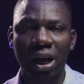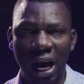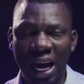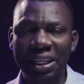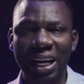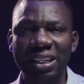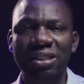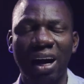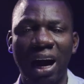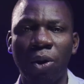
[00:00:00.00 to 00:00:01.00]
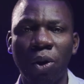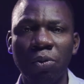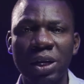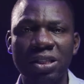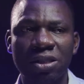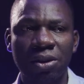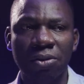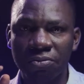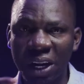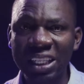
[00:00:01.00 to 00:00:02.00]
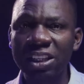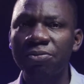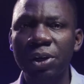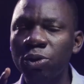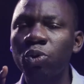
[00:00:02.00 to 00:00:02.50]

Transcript: Hard lights are always very revealing.